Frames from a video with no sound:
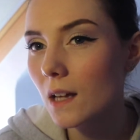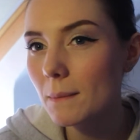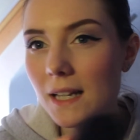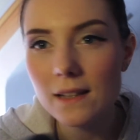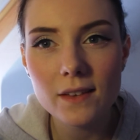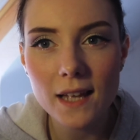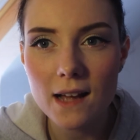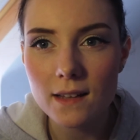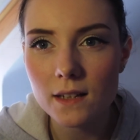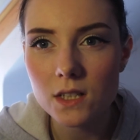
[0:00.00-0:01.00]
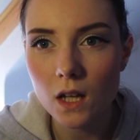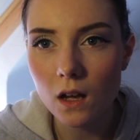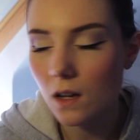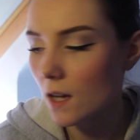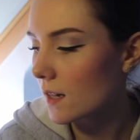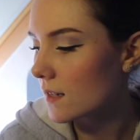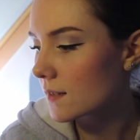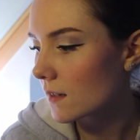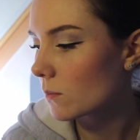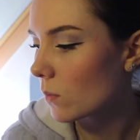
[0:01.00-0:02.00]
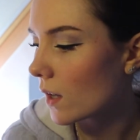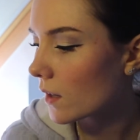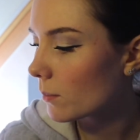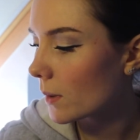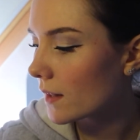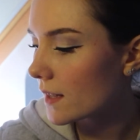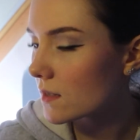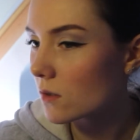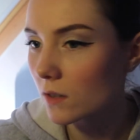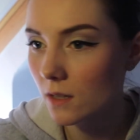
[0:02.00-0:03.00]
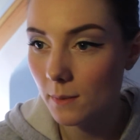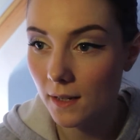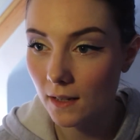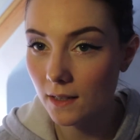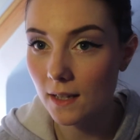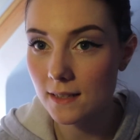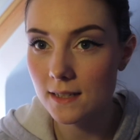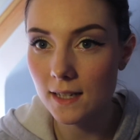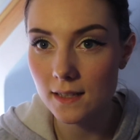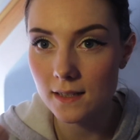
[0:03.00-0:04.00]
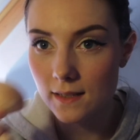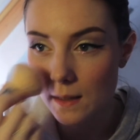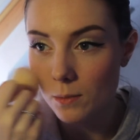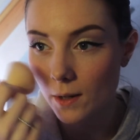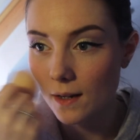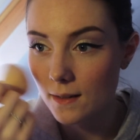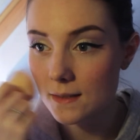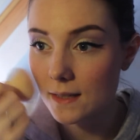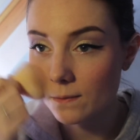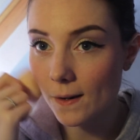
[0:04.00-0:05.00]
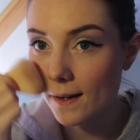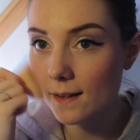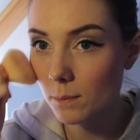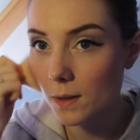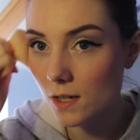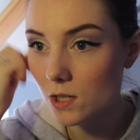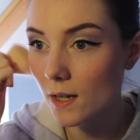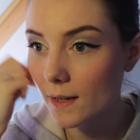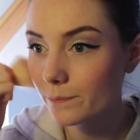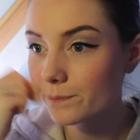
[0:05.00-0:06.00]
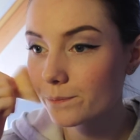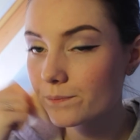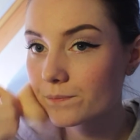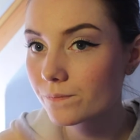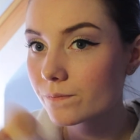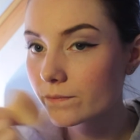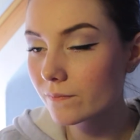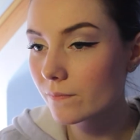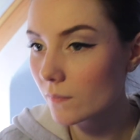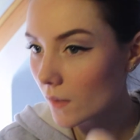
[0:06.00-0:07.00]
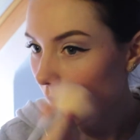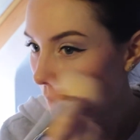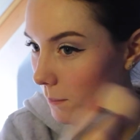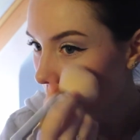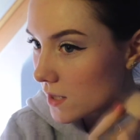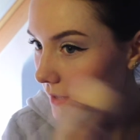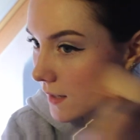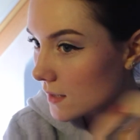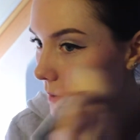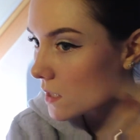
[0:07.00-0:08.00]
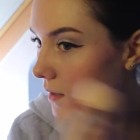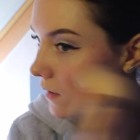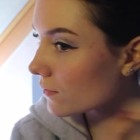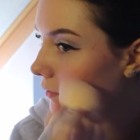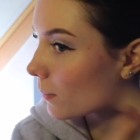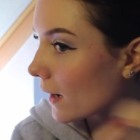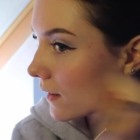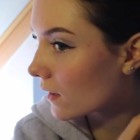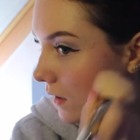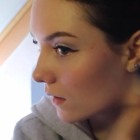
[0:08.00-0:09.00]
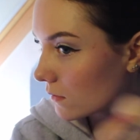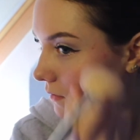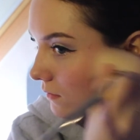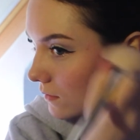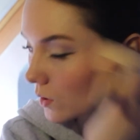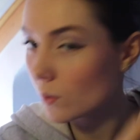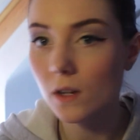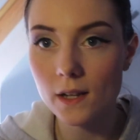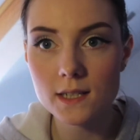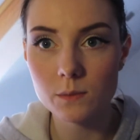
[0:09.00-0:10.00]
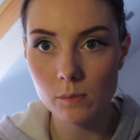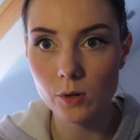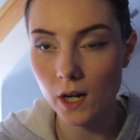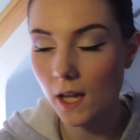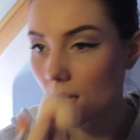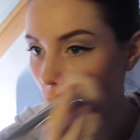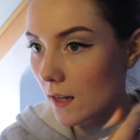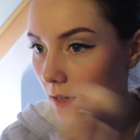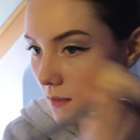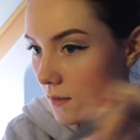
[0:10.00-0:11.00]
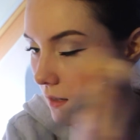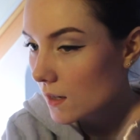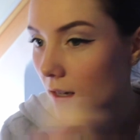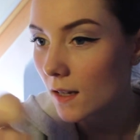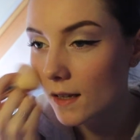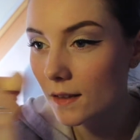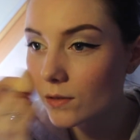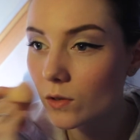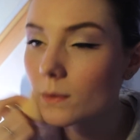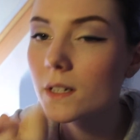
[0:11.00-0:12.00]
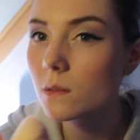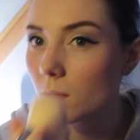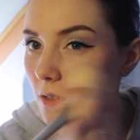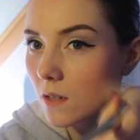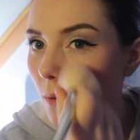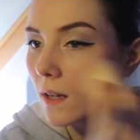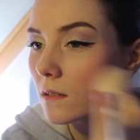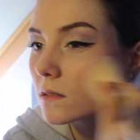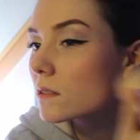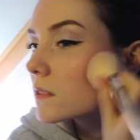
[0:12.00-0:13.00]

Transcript: I mean, if they had like darker colours, they'd work, but it's not going to be like as intense as their bright colours in their regular blush line. But I just think, especially like for a paler girl who likes to wear bright colours, the formula just works so well.